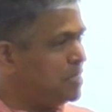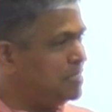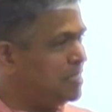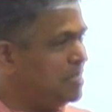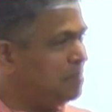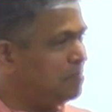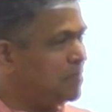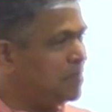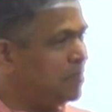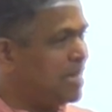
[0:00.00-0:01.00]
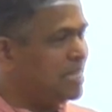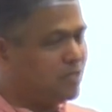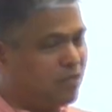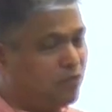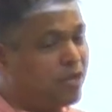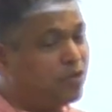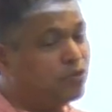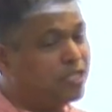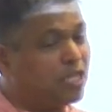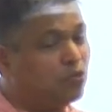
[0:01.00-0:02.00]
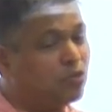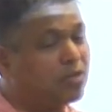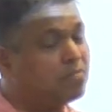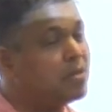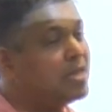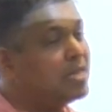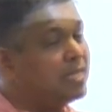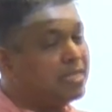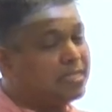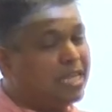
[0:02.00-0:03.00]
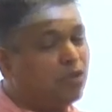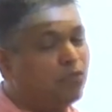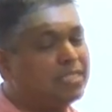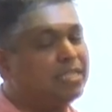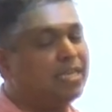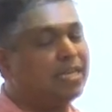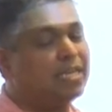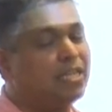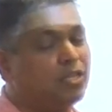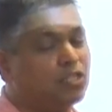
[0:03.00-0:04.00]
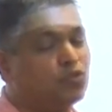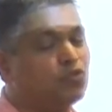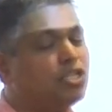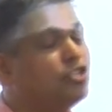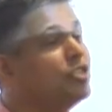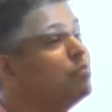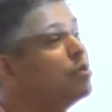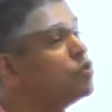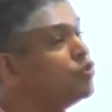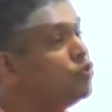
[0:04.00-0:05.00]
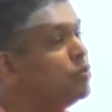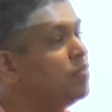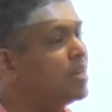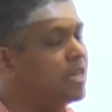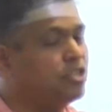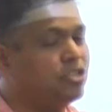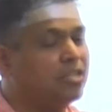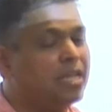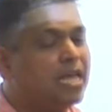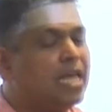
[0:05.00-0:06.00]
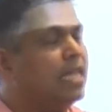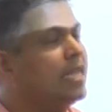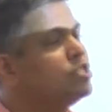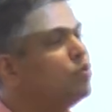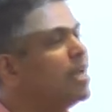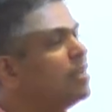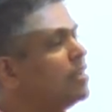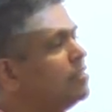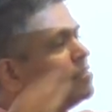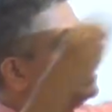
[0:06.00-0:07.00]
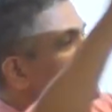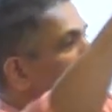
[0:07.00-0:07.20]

BCE, okay? So now we are using Anukram, the sequencing, the association, but also unification. Let's look at another set